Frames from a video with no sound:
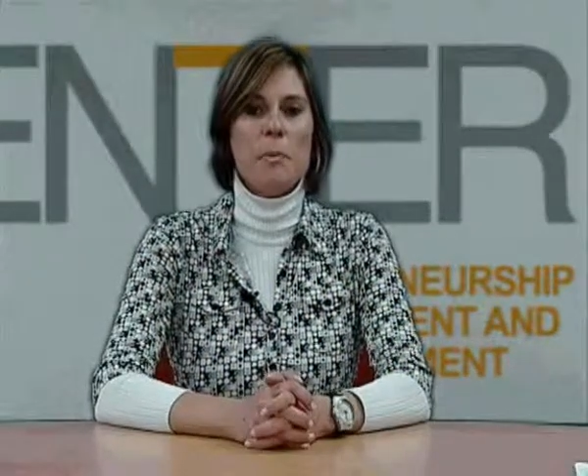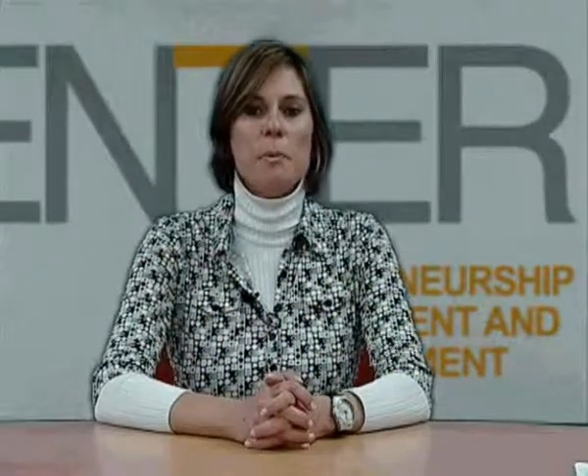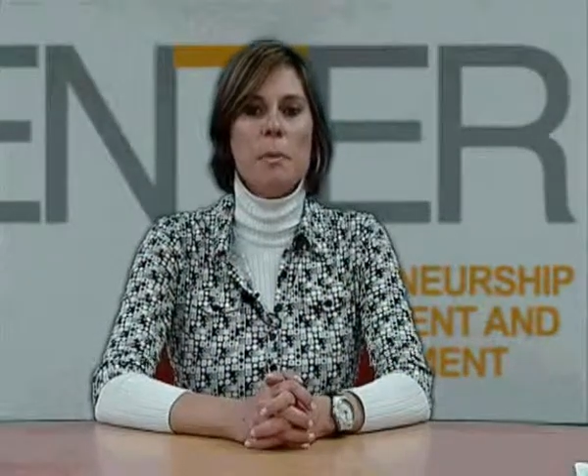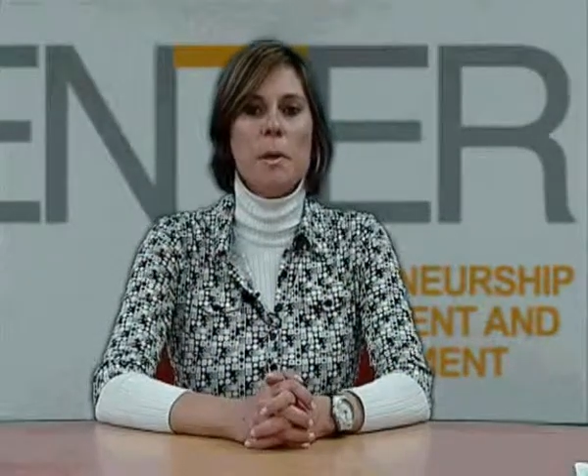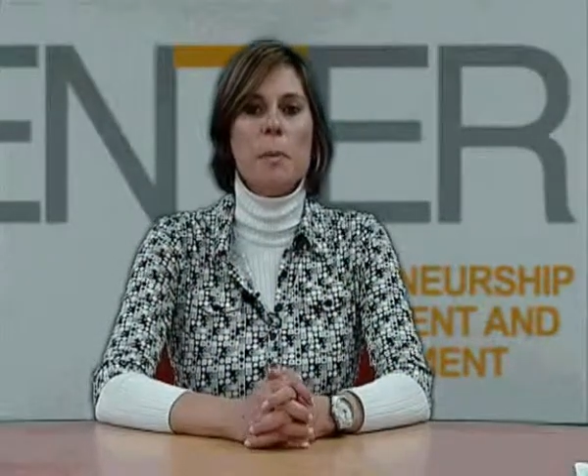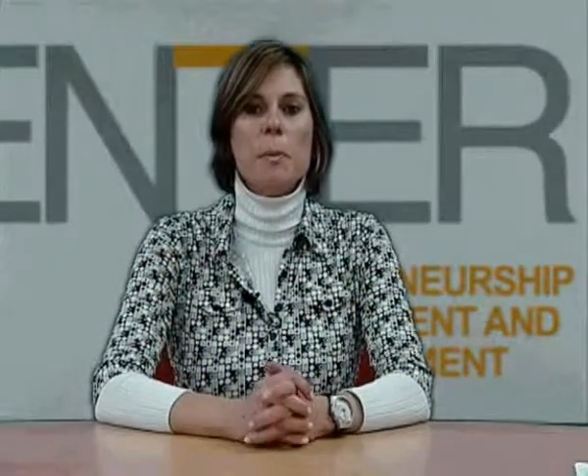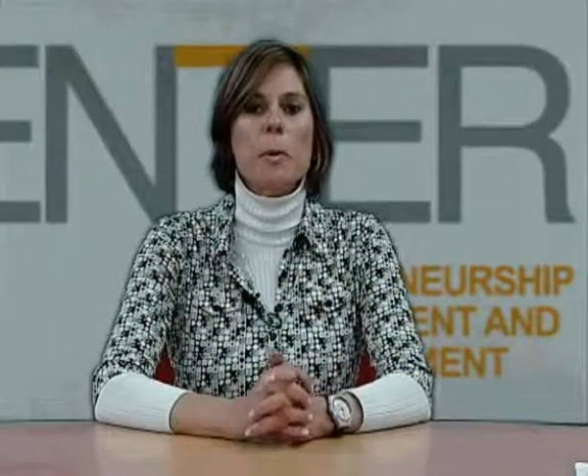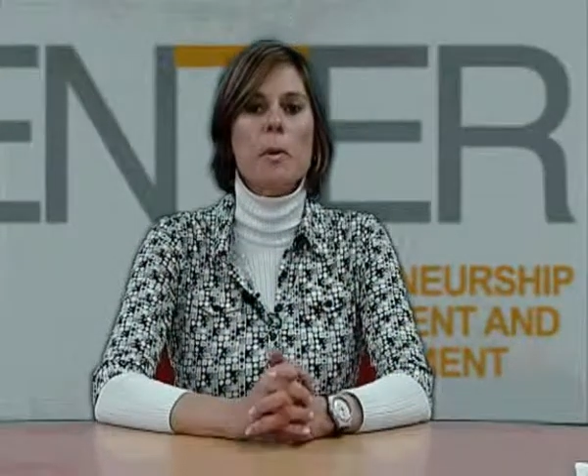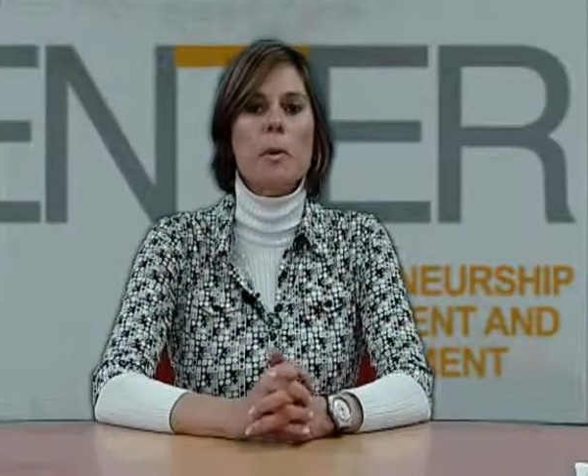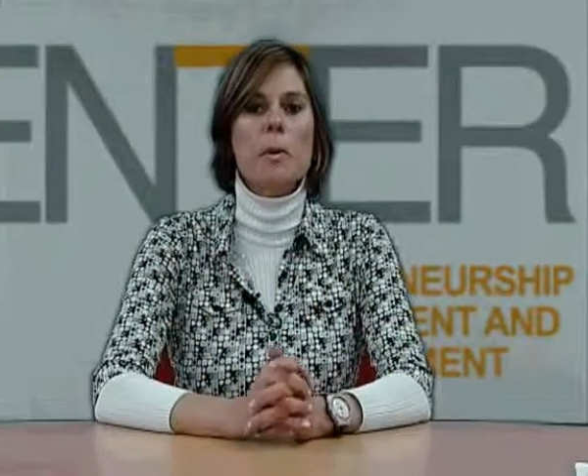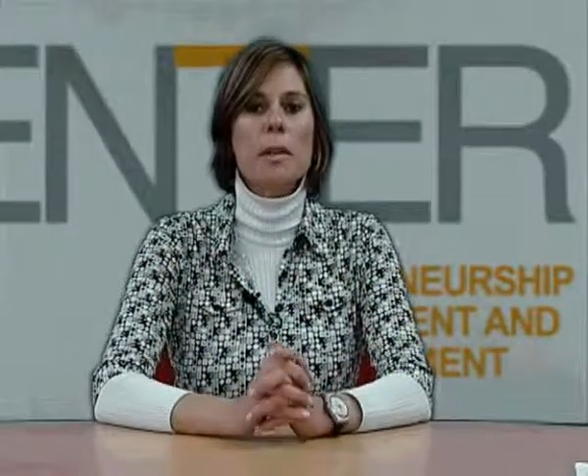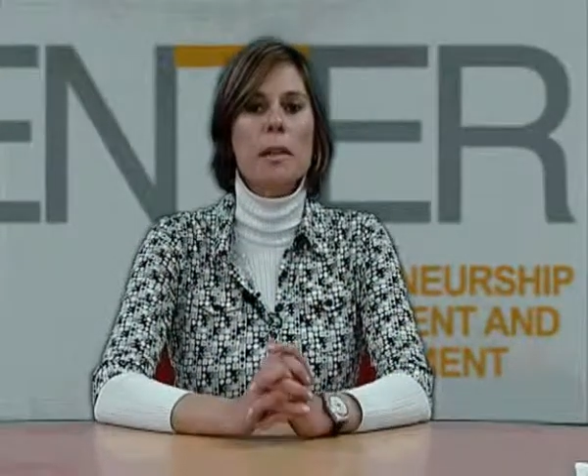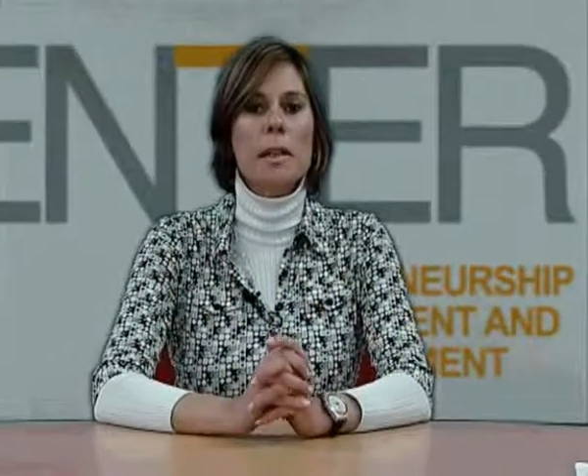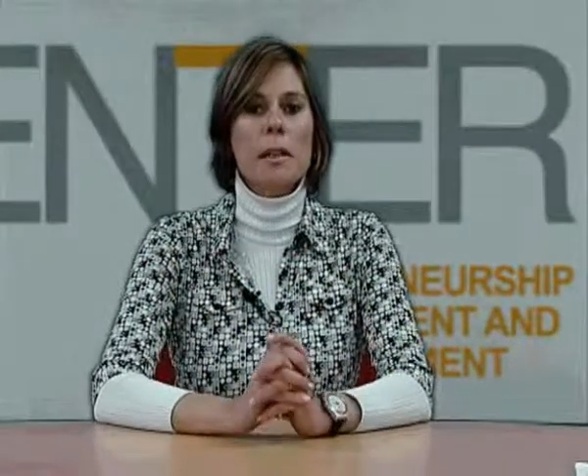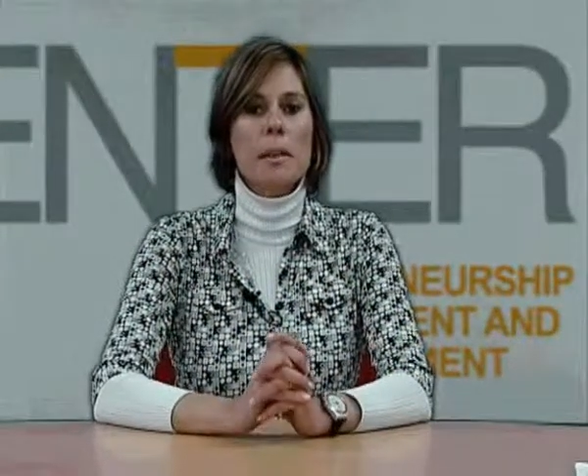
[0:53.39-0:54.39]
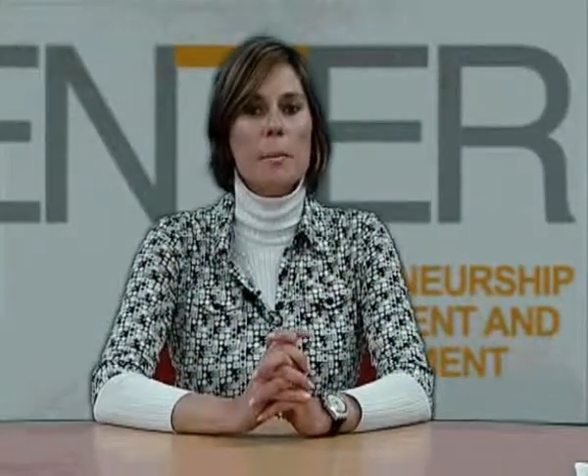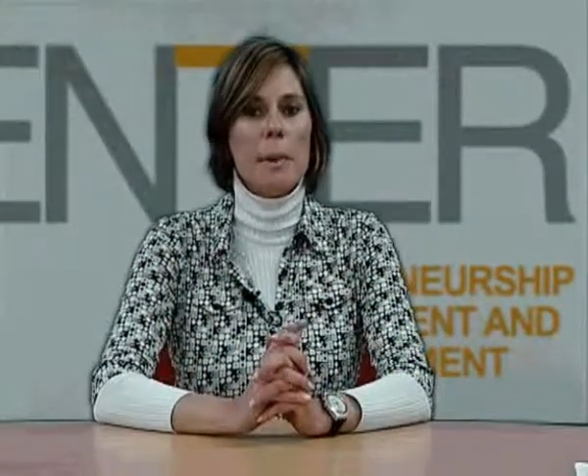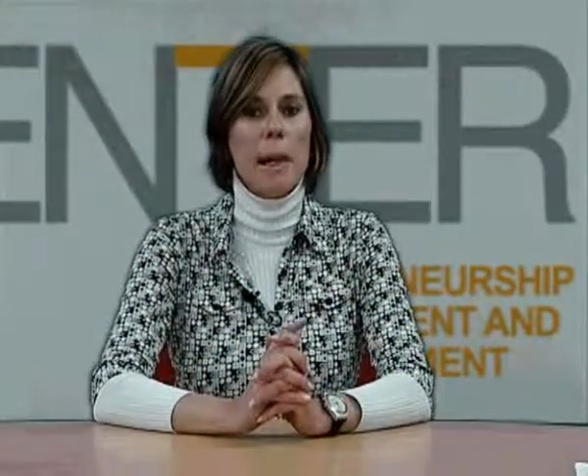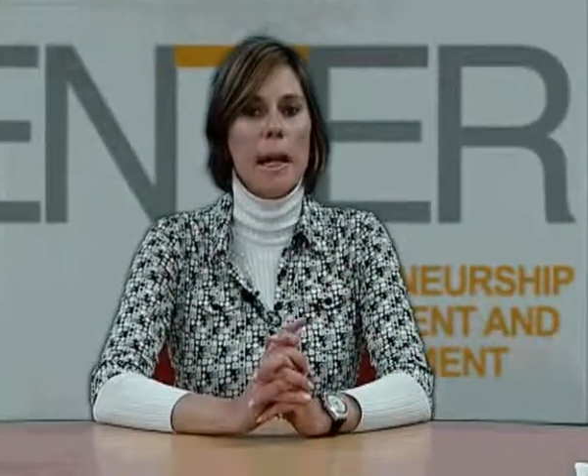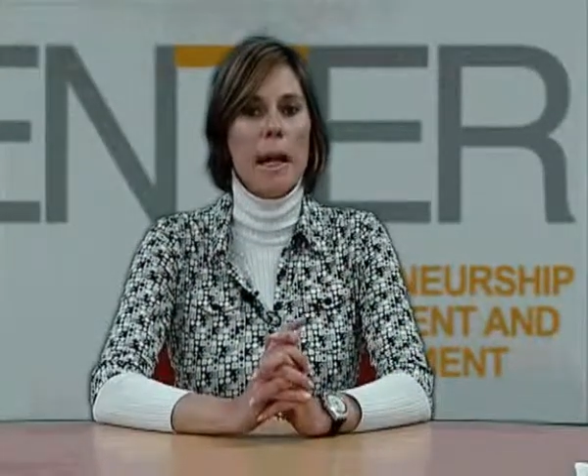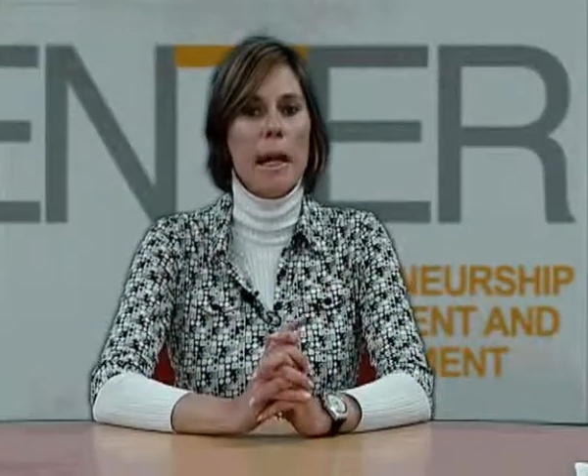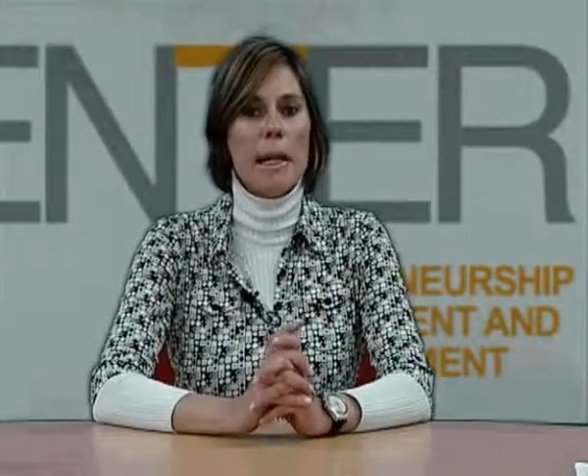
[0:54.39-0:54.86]
people
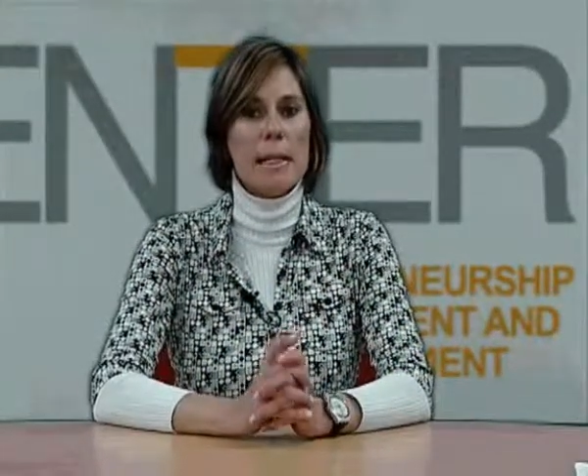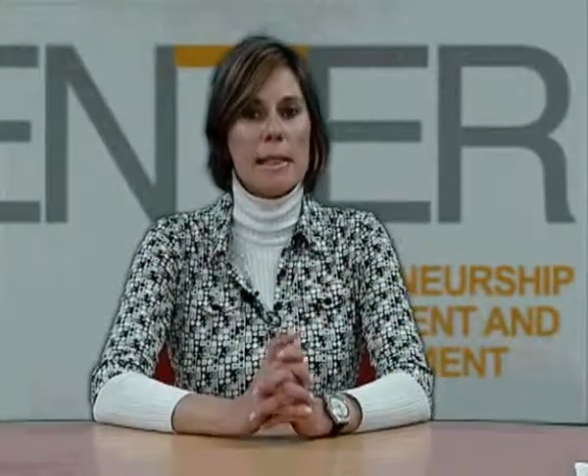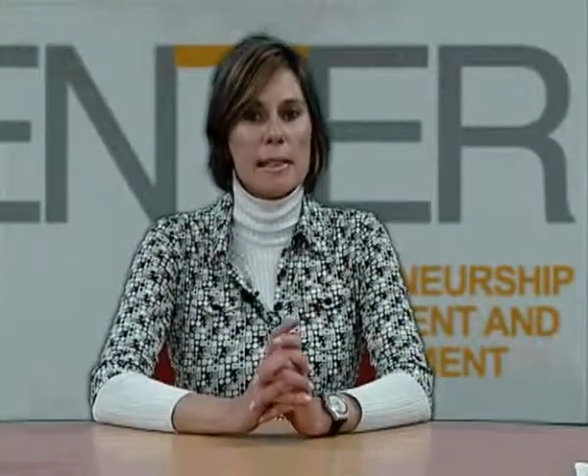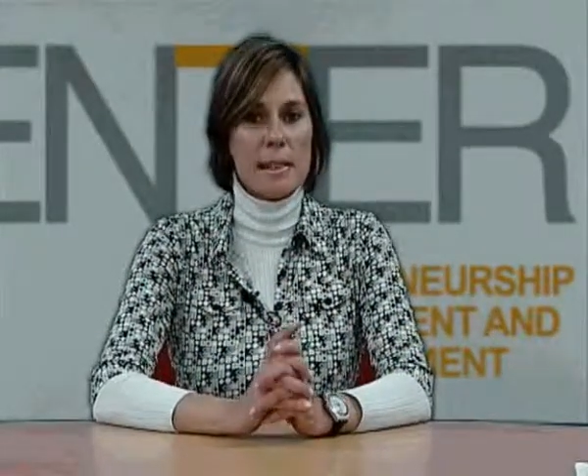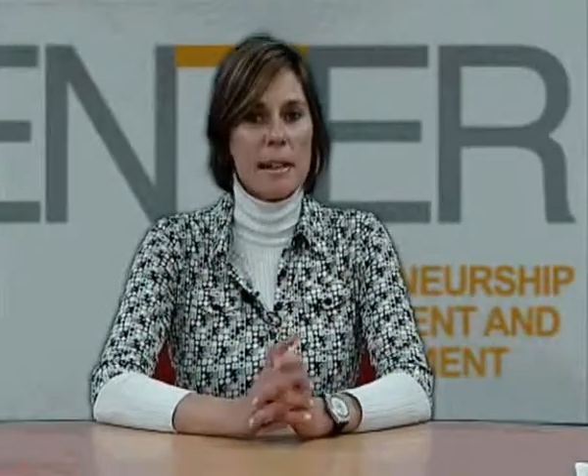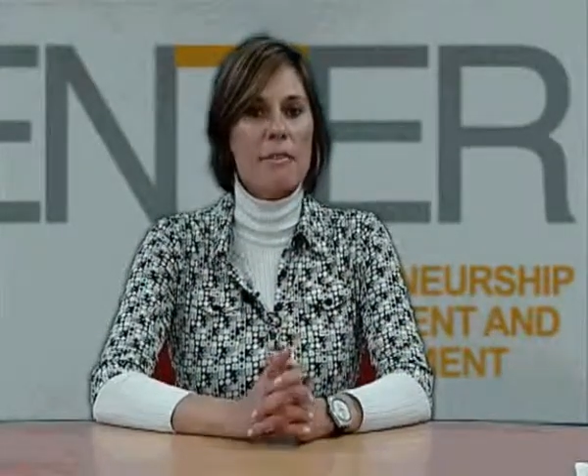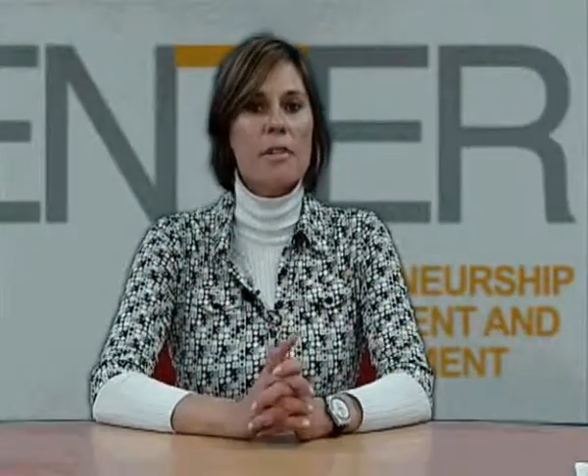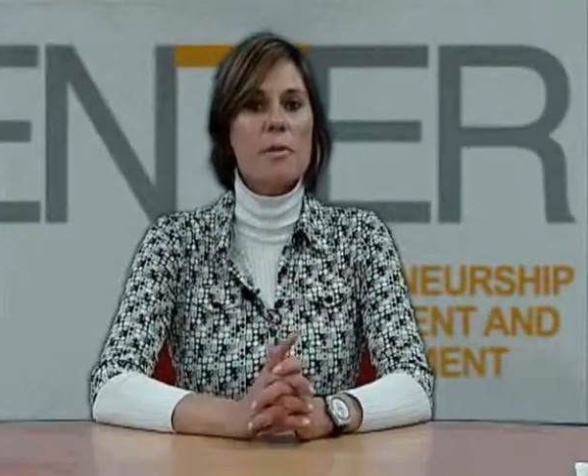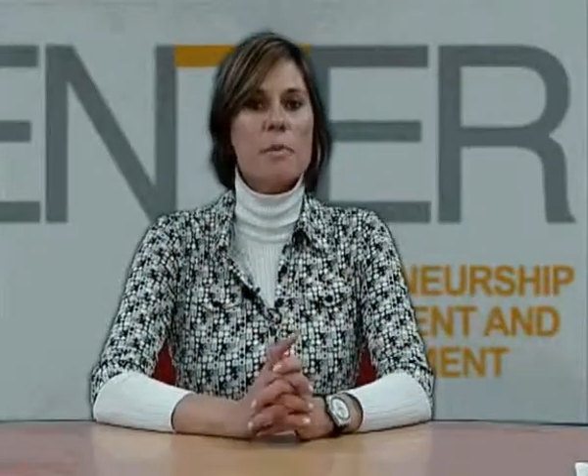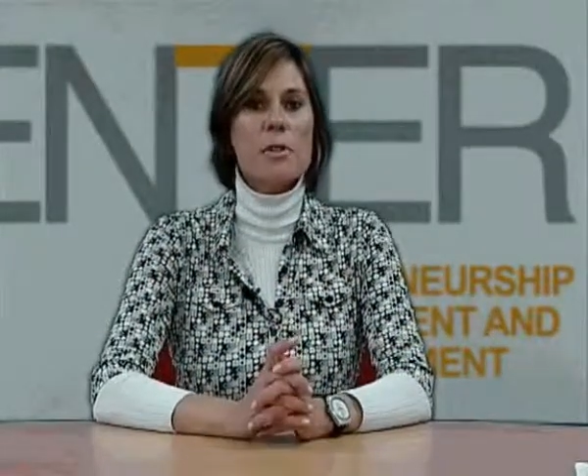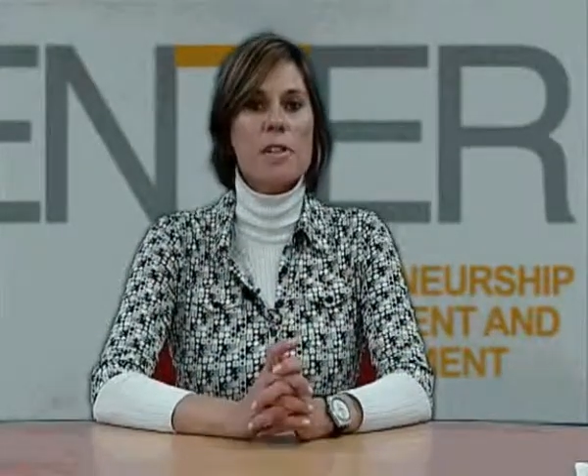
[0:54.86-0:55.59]
pay 7%